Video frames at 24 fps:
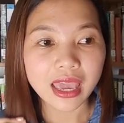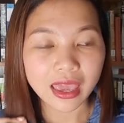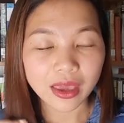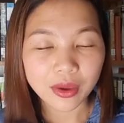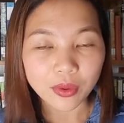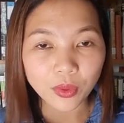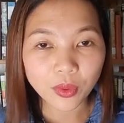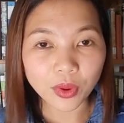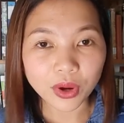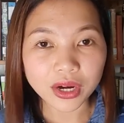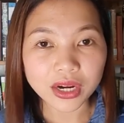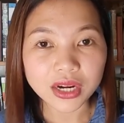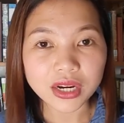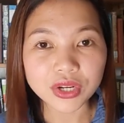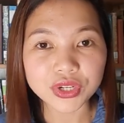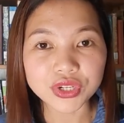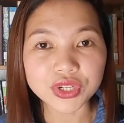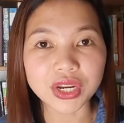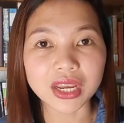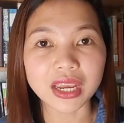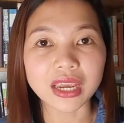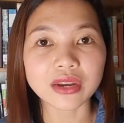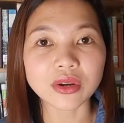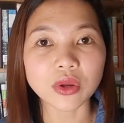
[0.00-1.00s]
or
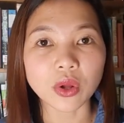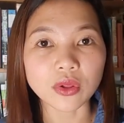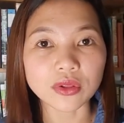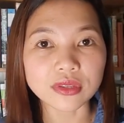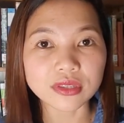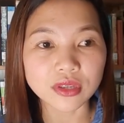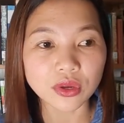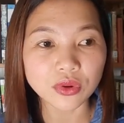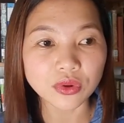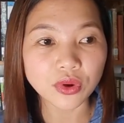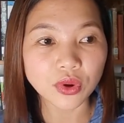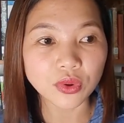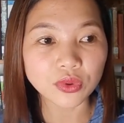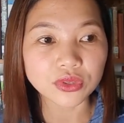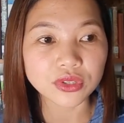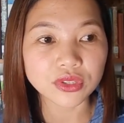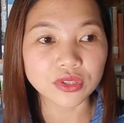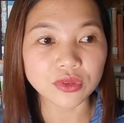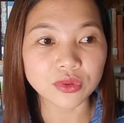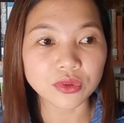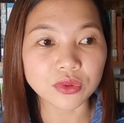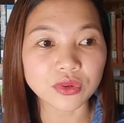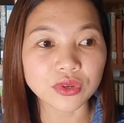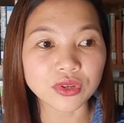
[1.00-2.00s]
she can also go
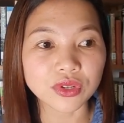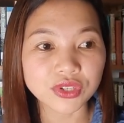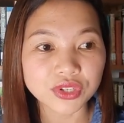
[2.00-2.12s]
to